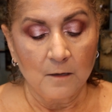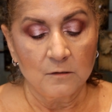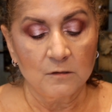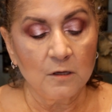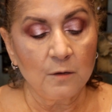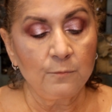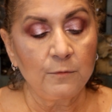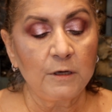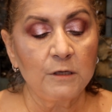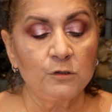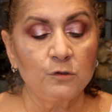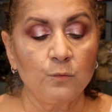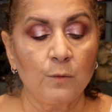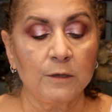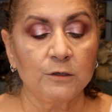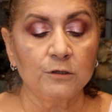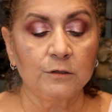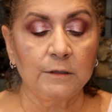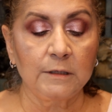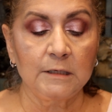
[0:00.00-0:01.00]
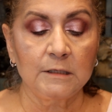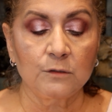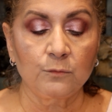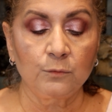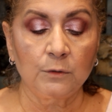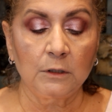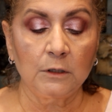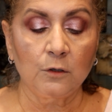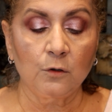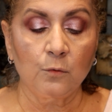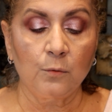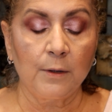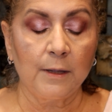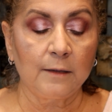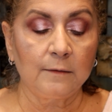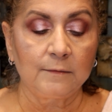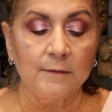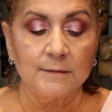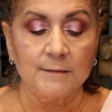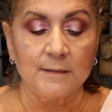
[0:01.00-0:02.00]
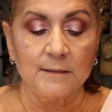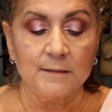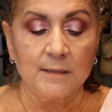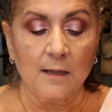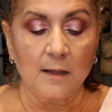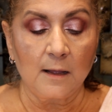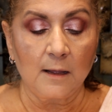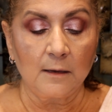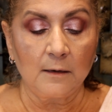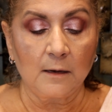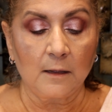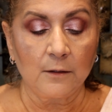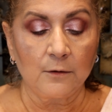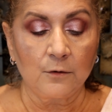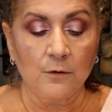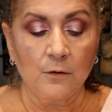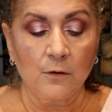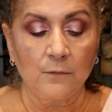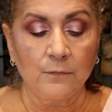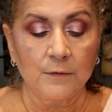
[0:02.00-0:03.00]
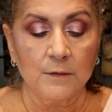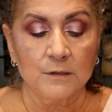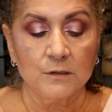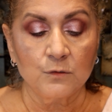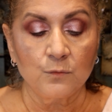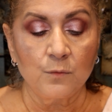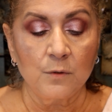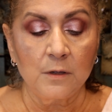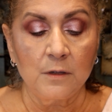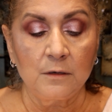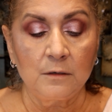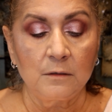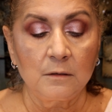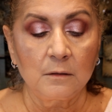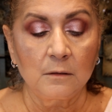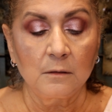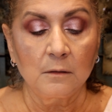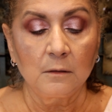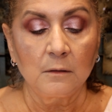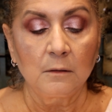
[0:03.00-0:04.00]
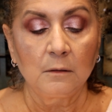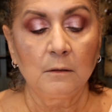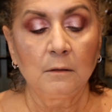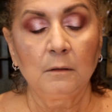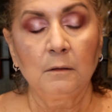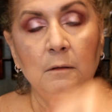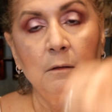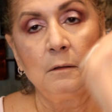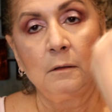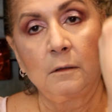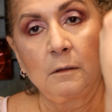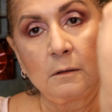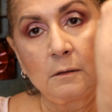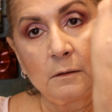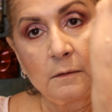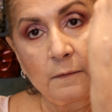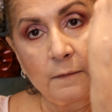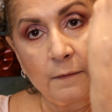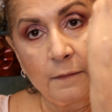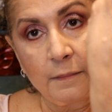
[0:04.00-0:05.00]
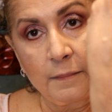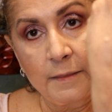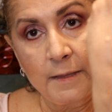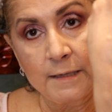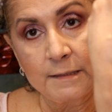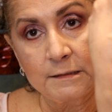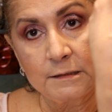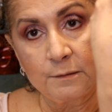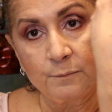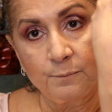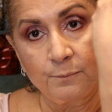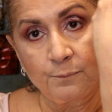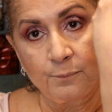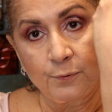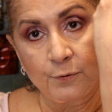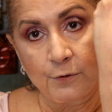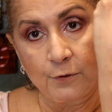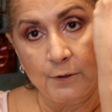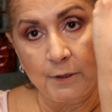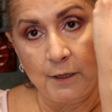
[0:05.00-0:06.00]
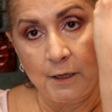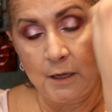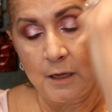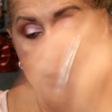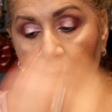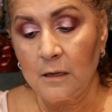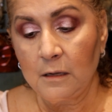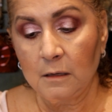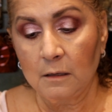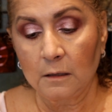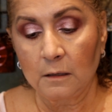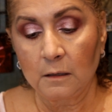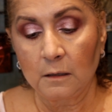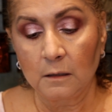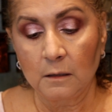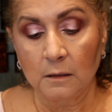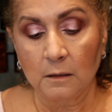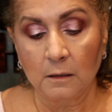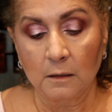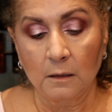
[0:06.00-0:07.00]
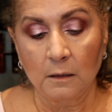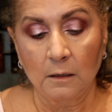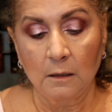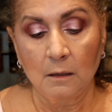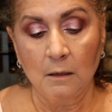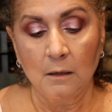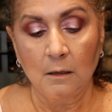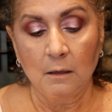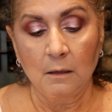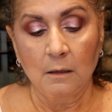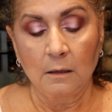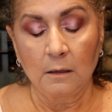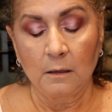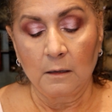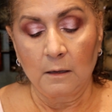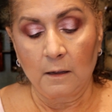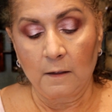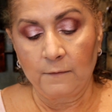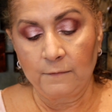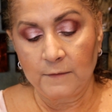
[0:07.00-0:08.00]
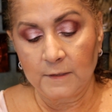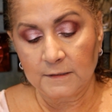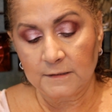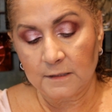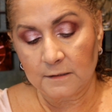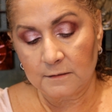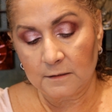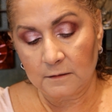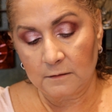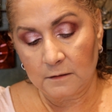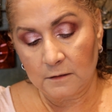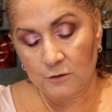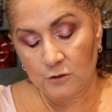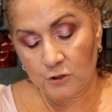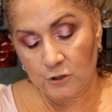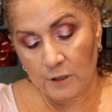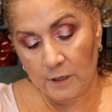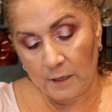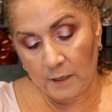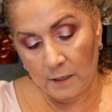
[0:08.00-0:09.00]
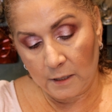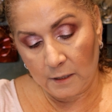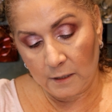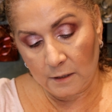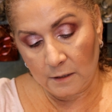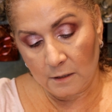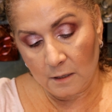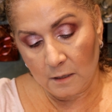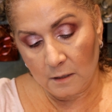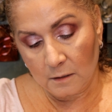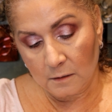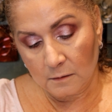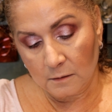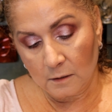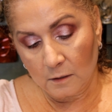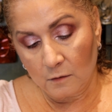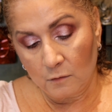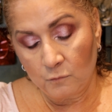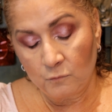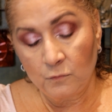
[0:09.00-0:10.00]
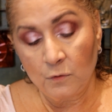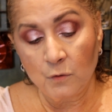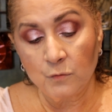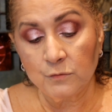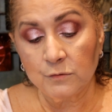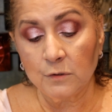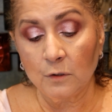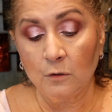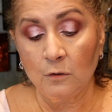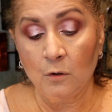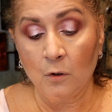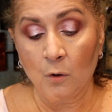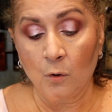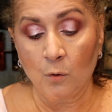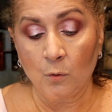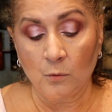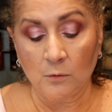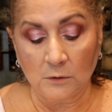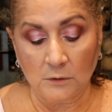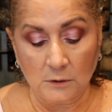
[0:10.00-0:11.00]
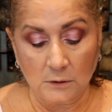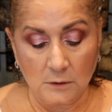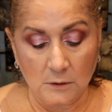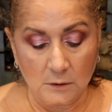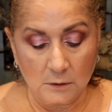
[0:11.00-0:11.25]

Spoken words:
So I'm gonna swatch these really quick. This is the highlighter on this one. That's pretty. And this is in the shade Rose Gold.